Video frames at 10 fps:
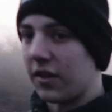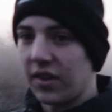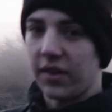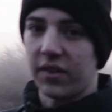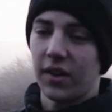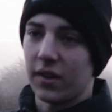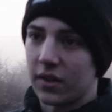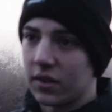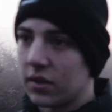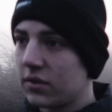can see the
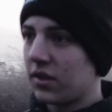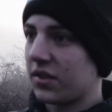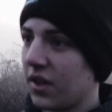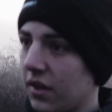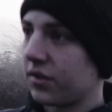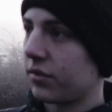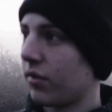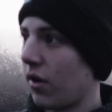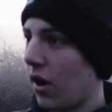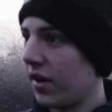sun just starting to
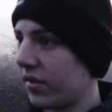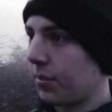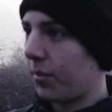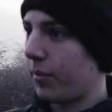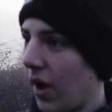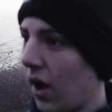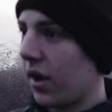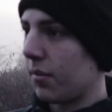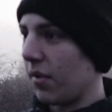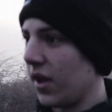rise
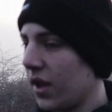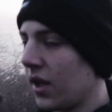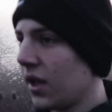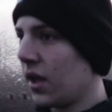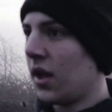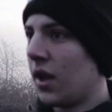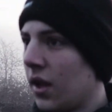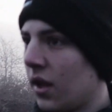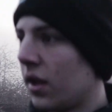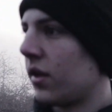behind me.
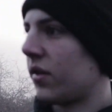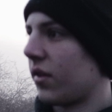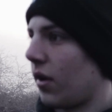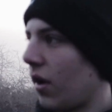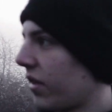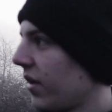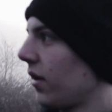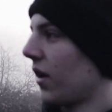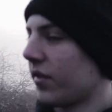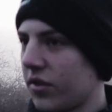So I think I'm
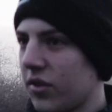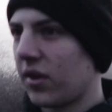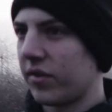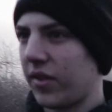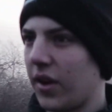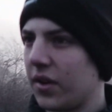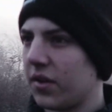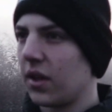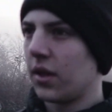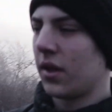gonna have to try and find
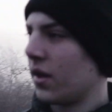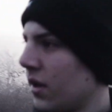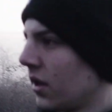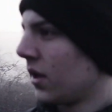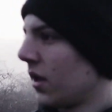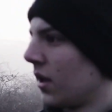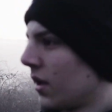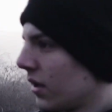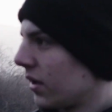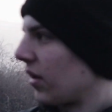
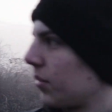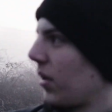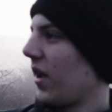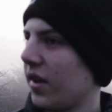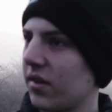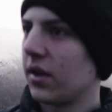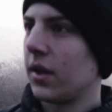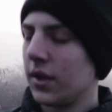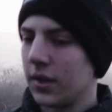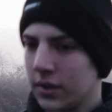this place
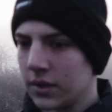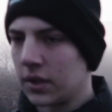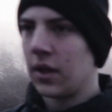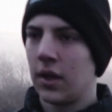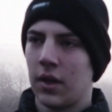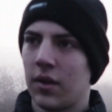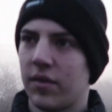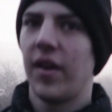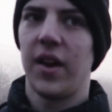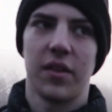
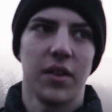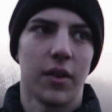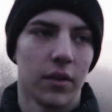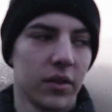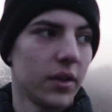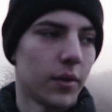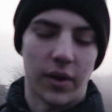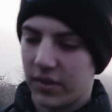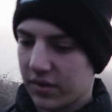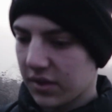fairly soon, because
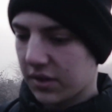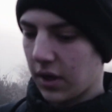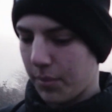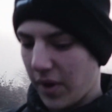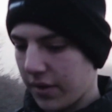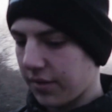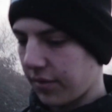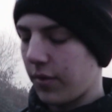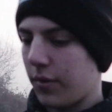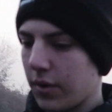otherwise it's just gonna burn
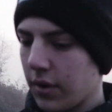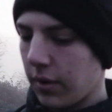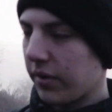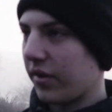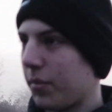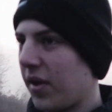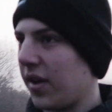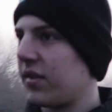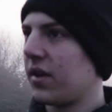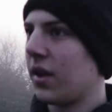through all this
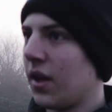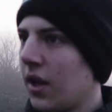mist